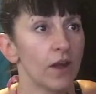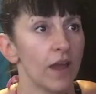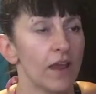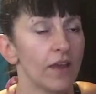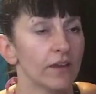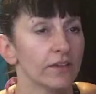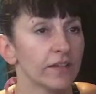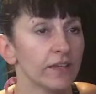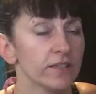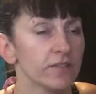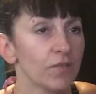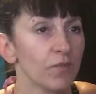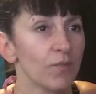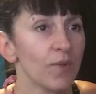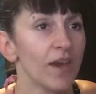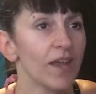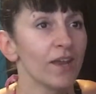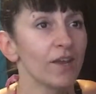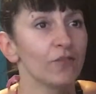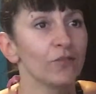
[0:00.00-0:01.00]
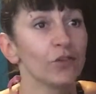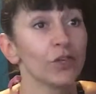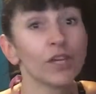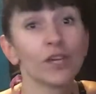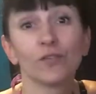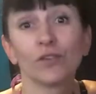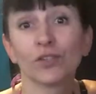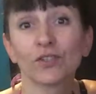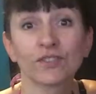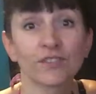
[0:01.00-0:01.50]
And it doesn't even matter if you
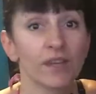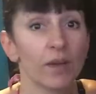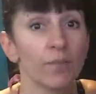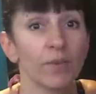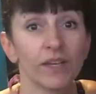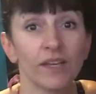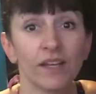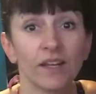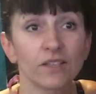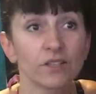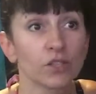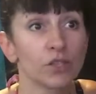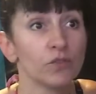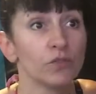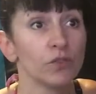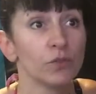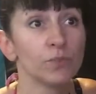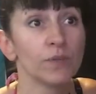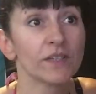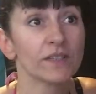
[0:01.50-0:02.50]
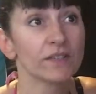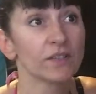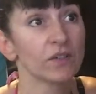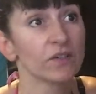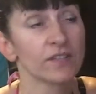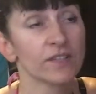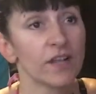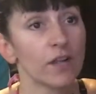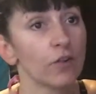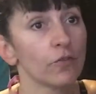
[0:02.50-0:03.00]
give it to somebody else or if you mix it
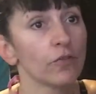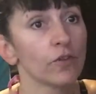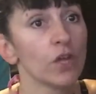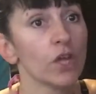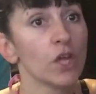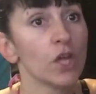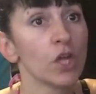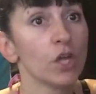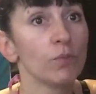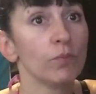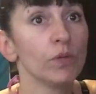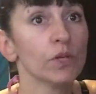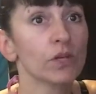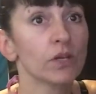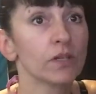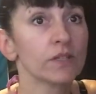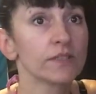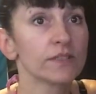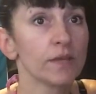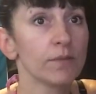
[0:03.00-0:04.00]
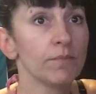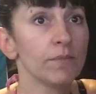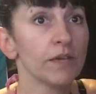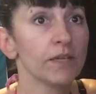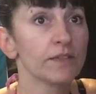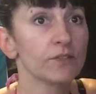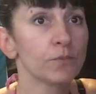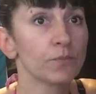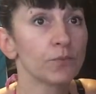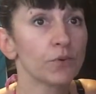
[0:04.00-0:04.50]
yourself, because that
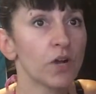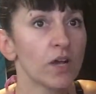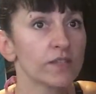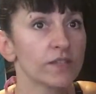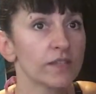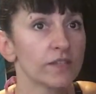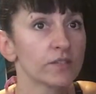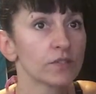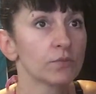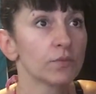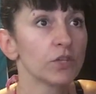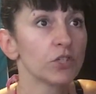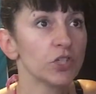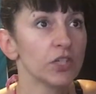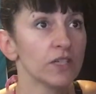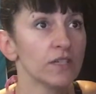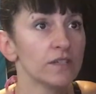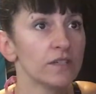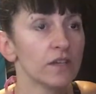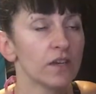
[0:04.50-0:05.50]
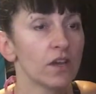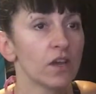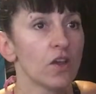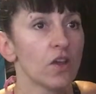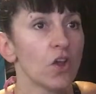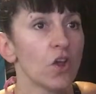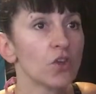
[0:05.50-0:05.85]
makes your process so much easier.